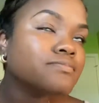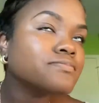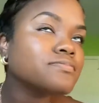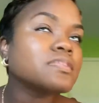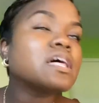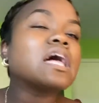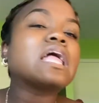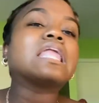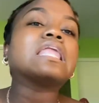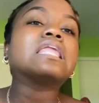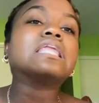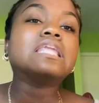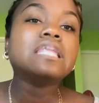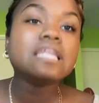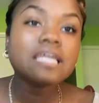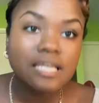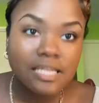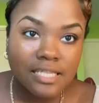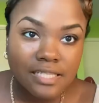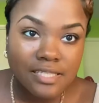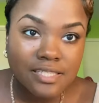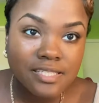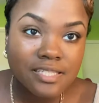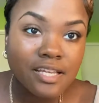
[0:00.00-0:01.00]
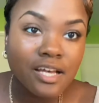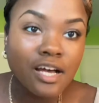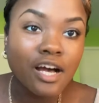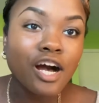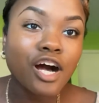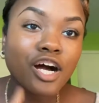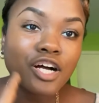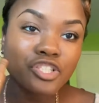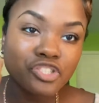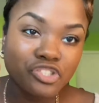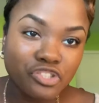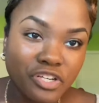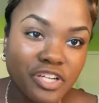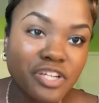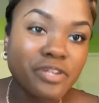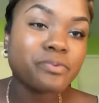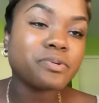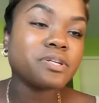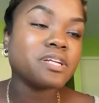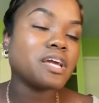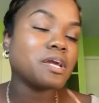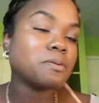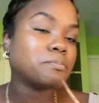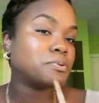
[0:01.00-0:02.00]
Lit. Andrea
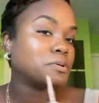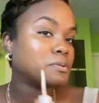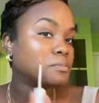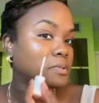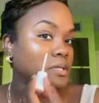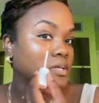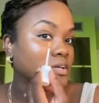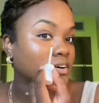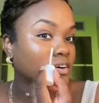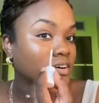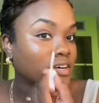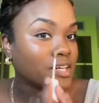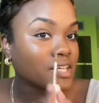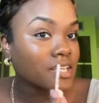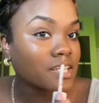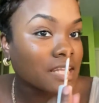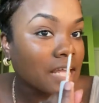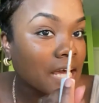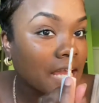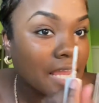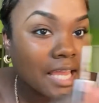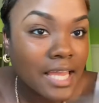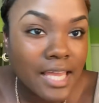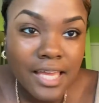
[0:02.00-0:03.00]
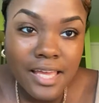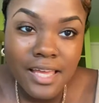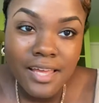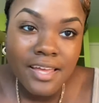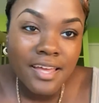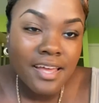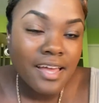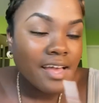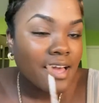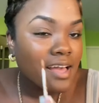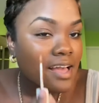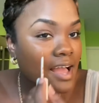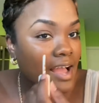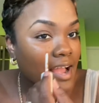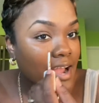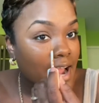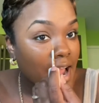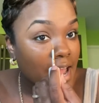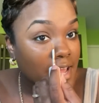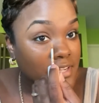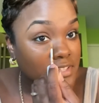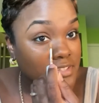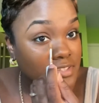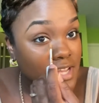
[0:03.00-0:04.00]
Renee put me on, like, I
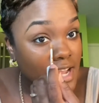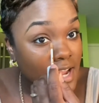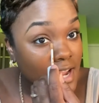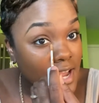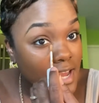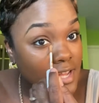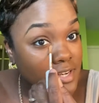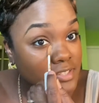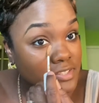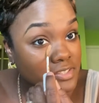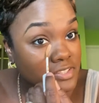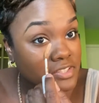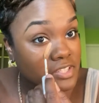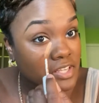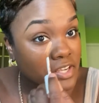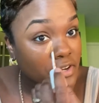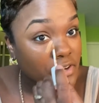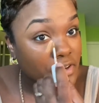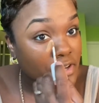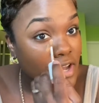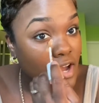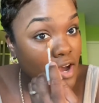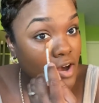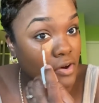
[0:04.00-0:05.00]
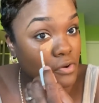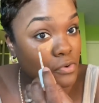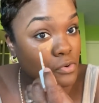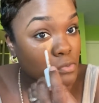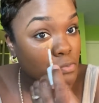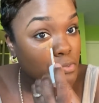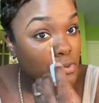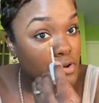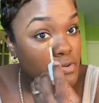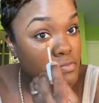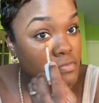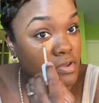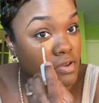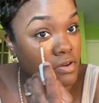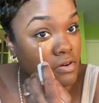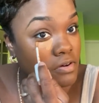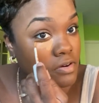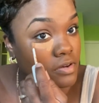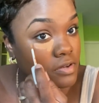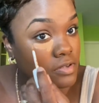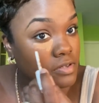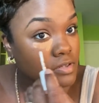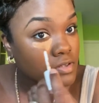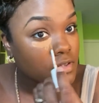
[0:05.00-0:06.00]
gotta tell y'all who put me
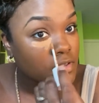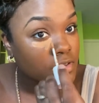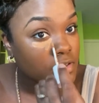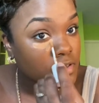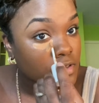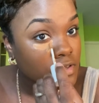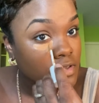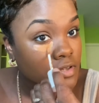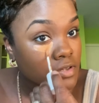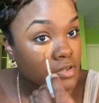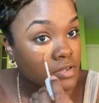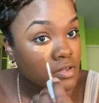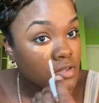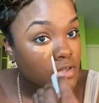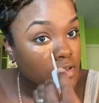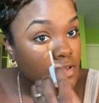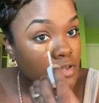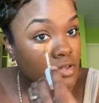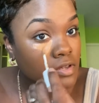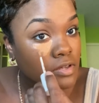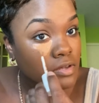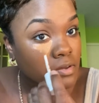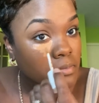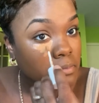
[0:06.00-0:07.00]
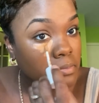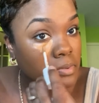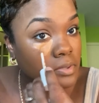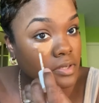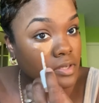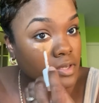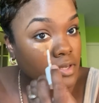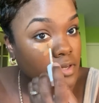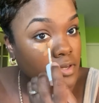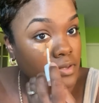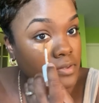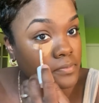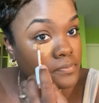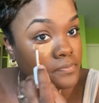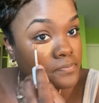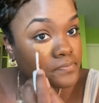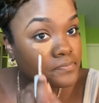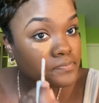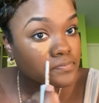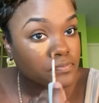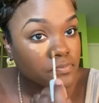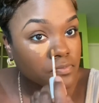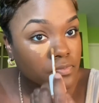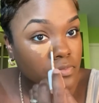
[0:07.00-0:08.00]
on. But yeah.
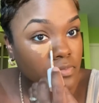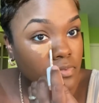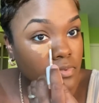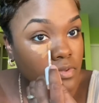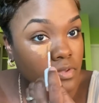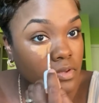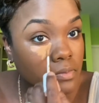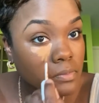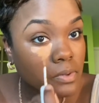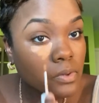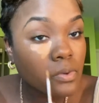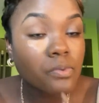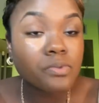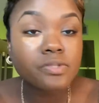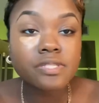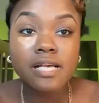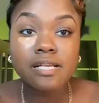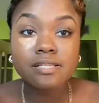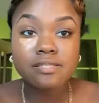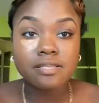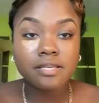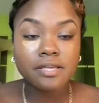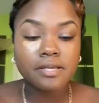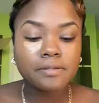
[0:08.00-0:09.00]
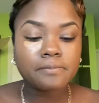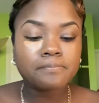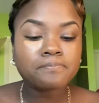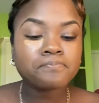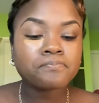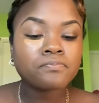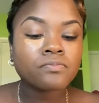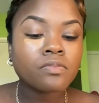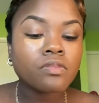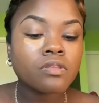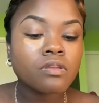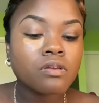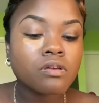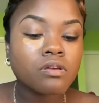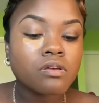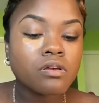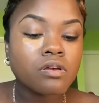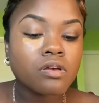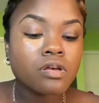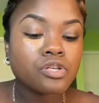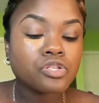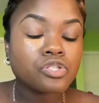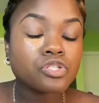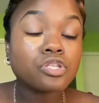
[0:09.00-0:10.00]
But what was I saying?
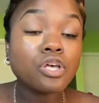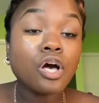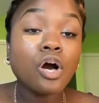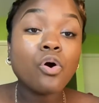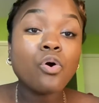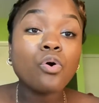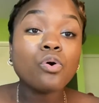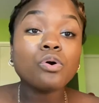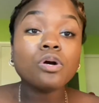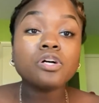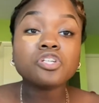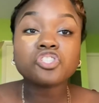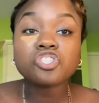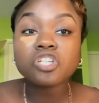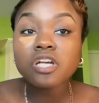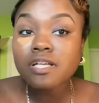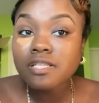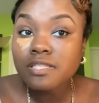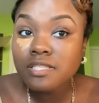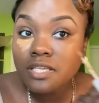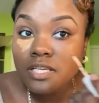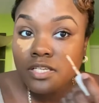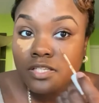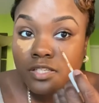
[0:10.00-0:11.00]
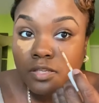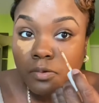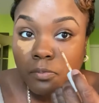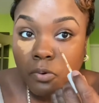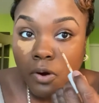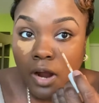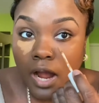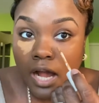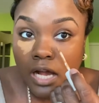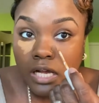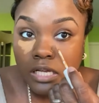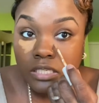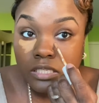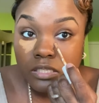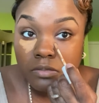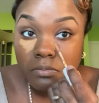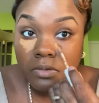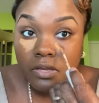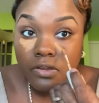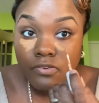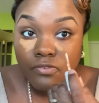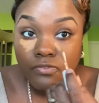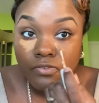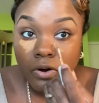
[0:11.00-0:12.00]
So Ashanti surprised
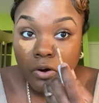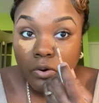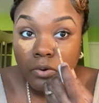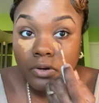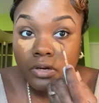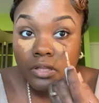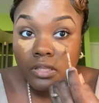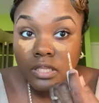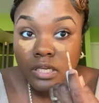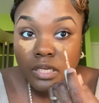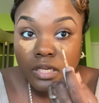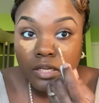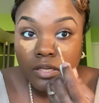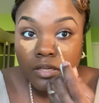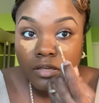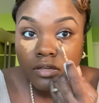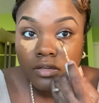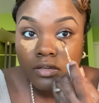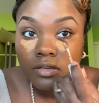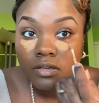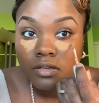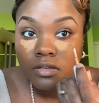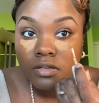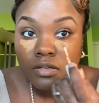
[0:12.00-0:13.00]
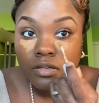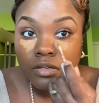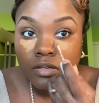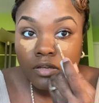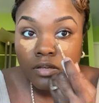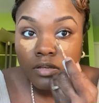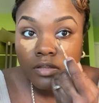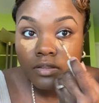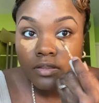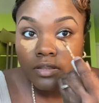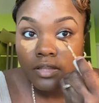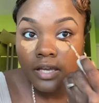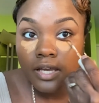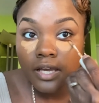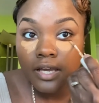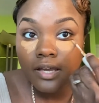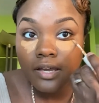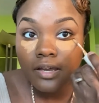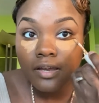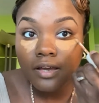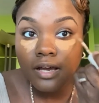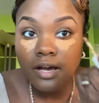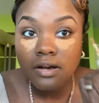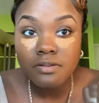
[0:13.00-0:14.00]
me vocally,
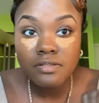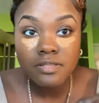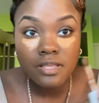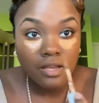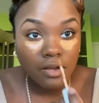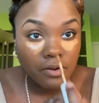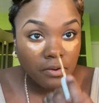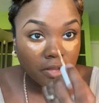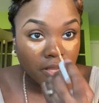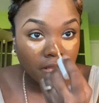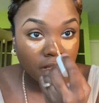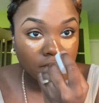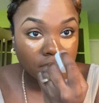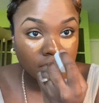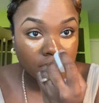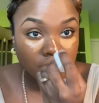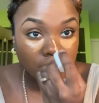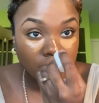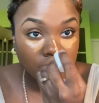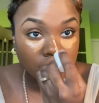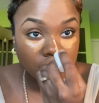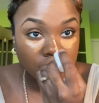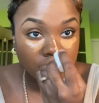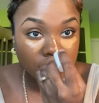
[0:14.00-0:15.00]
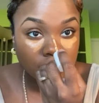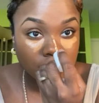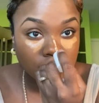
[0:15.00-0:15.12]
that I was like, okay, sis.